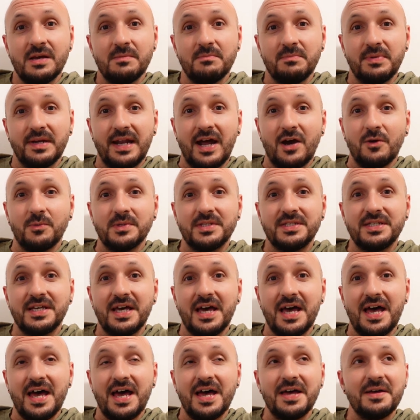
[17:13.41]
being able
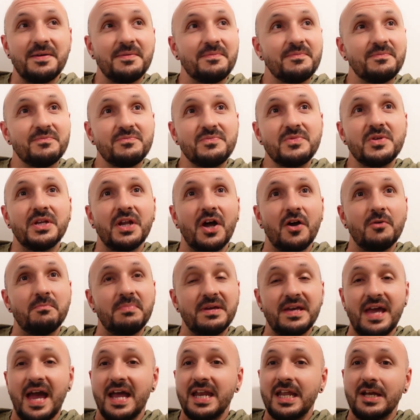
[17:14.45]
to, you know,
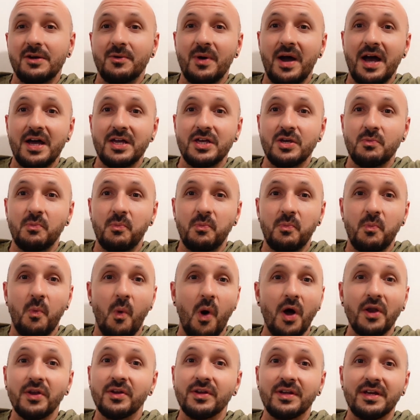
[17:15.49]
be anywhere you
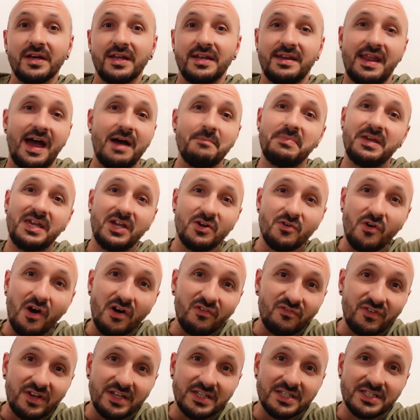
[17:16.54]
want and that be your
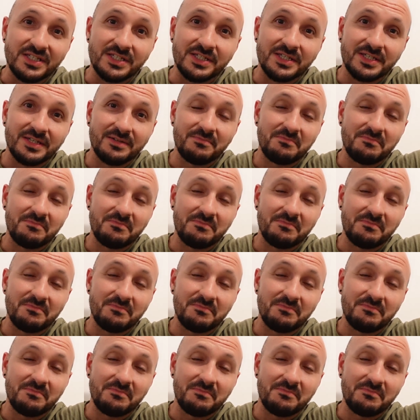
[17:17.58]
office.